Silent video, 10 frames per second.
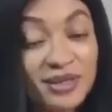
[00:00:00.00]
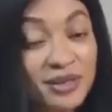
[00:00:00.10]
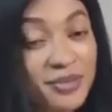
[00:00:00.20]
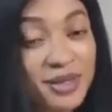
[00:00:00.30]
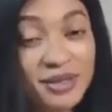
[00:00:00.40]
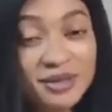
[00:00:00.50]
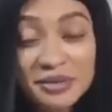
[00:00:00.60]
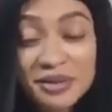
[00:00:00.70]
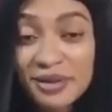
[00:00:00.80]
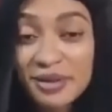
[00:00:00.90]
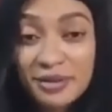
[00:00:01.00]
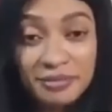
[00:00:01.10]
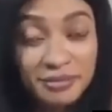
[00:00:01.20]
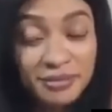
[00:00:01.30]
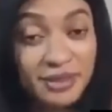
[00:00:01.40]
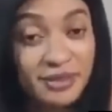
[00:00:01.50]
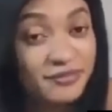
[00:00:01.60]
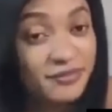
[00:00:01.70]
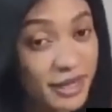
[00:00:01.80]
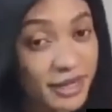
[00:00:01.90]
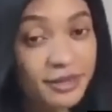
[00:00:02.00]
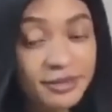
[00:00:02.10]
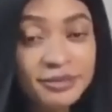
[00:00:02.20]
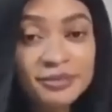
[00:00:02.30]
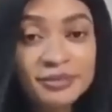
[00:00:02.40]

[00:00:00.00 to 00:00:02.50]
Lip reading: And I'm like, okay, it's fine.